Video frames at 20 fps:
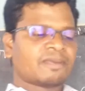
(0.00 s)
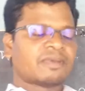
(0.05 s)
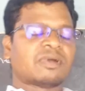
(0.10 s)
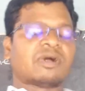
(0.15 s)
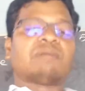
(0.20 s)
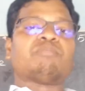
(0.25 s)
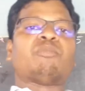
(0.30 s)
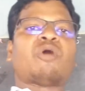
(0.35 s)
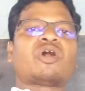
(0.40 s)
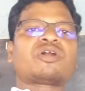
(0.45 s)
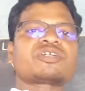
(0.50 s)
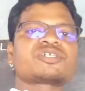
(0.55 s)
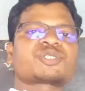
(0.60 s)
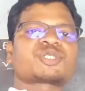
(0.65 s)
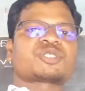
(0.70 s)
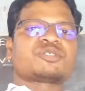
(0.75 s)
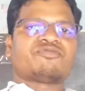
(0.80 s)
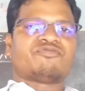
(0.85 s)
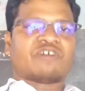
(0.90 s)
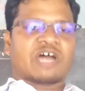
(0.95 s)
a
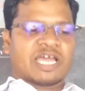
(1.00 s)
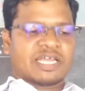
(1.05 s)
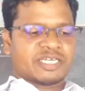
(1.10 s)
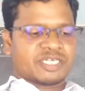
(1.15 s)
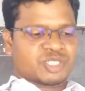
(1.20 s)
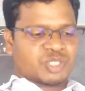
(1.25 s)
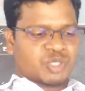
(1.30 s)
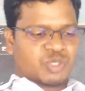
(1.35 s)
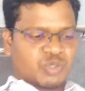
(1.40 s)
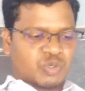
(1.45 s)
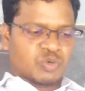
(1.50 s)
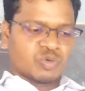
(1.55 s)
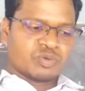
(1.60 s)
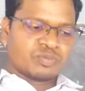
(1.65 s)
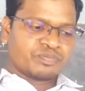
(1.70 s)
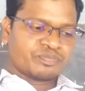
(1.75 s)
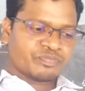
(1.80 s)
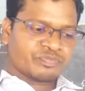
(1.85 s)
modest violet grew.